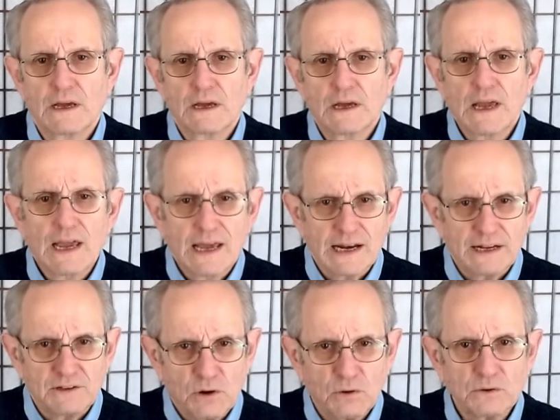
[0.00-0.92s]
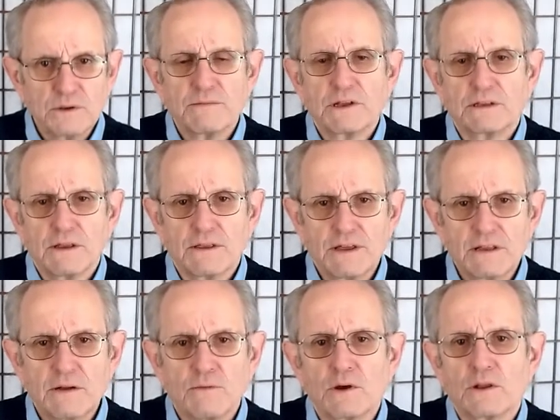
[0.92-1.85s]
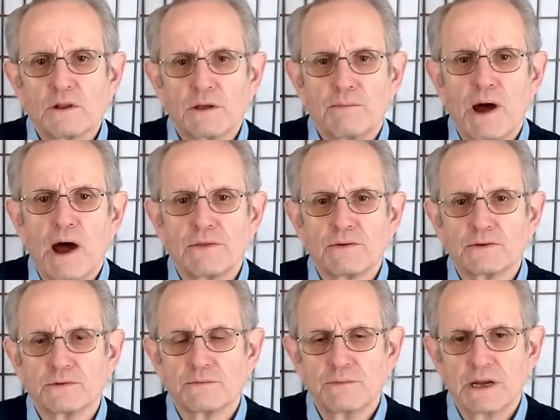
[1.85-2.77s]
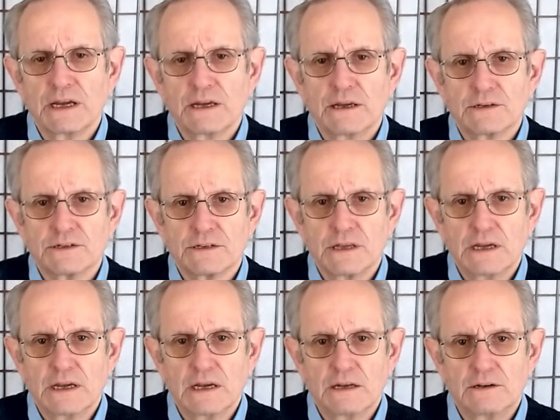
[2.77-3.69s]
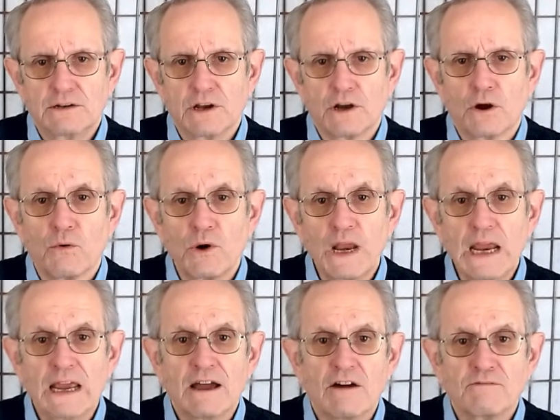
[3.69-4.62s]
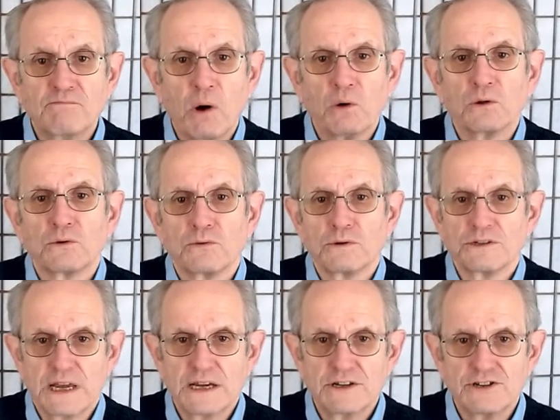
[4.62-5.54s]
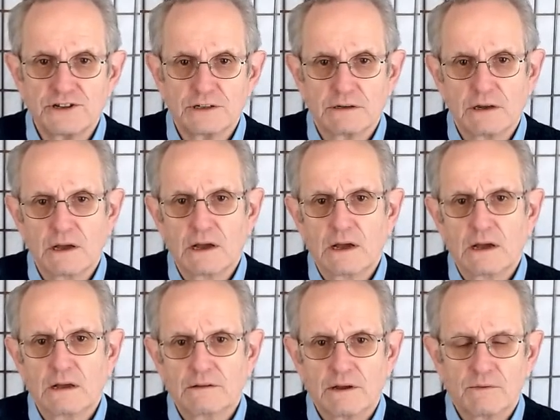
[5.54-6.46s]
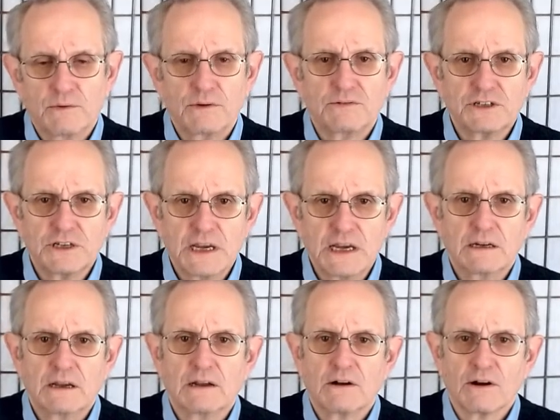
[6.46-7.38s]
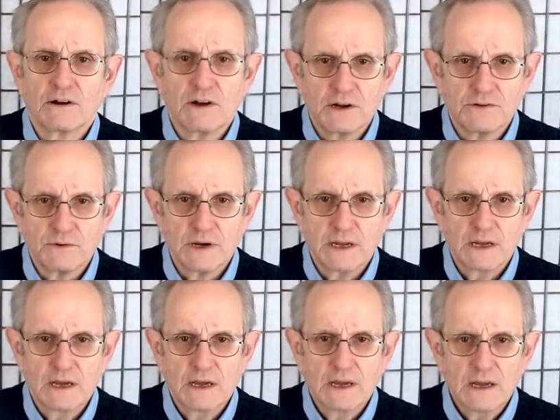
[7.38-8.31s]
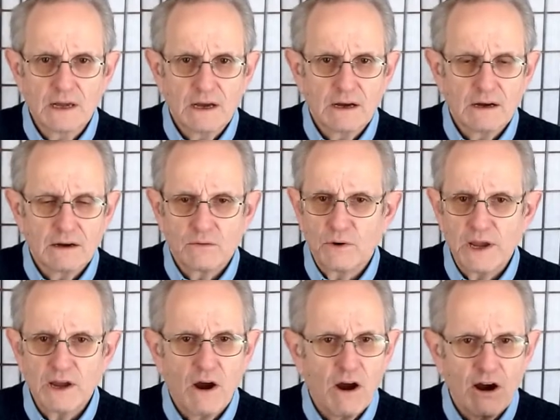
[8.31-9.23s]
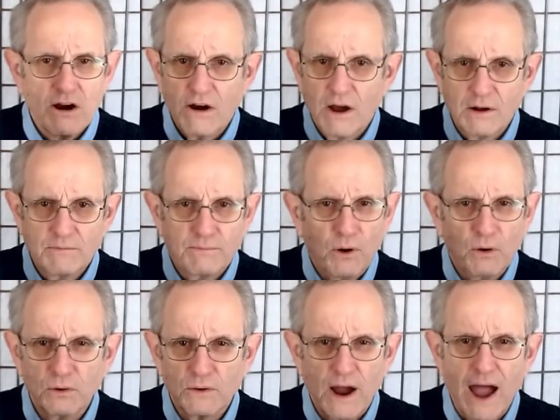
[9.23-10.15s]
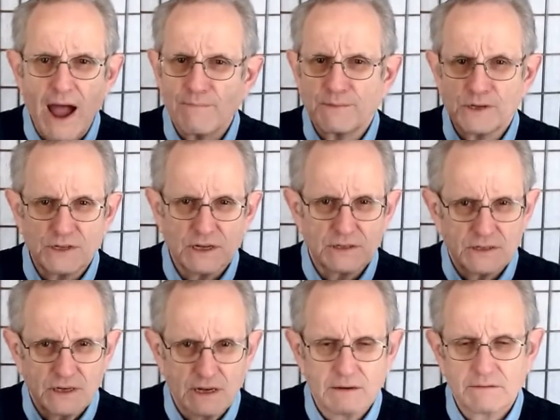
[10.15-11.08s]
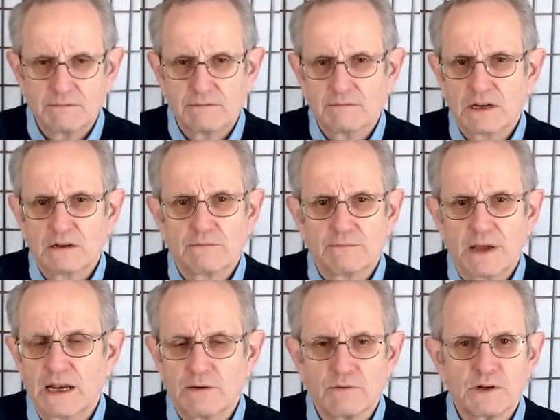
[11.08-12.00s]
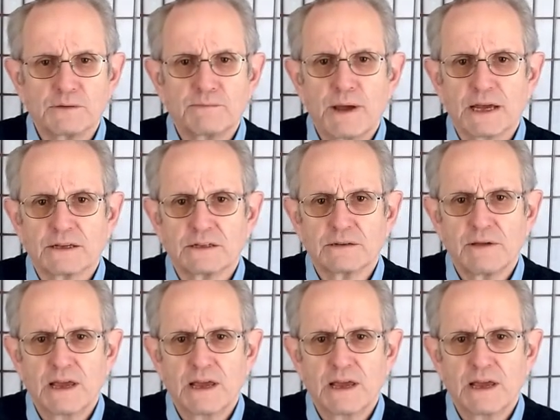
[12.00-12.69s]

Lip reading: And I told him that the thing that really bothers me is the degree of polarization that we've seen in our country. We are on polar opposites in many respects.